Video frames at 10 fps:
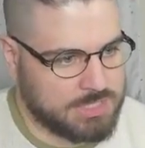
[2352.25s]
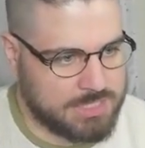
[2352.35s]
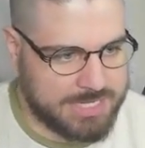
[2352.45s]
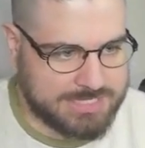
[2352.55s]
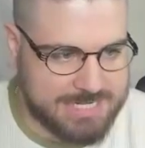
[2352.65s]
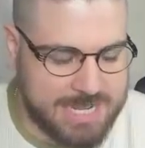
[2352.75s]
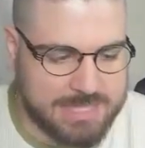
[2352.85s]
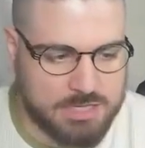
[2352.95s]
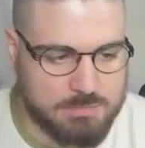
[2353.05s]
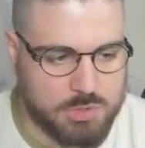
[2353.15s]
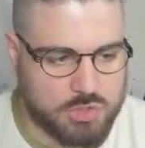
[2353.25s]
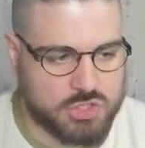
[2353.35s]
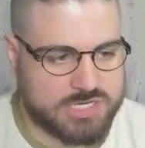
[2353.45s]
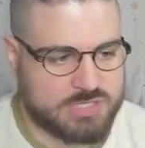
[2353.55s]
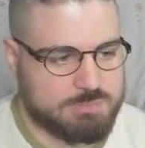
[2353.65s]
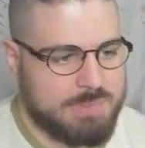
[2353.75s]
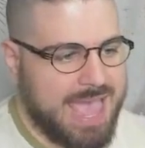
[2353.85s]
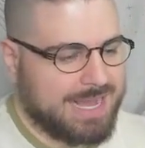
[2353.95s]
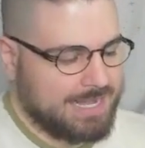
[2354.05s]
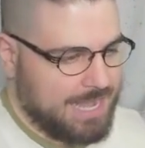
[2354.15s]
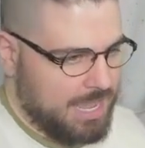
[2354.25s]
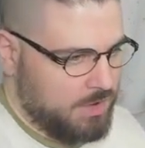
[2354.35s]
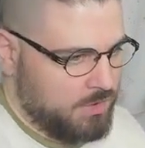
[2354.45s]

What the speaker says: They can take their Moltres back now.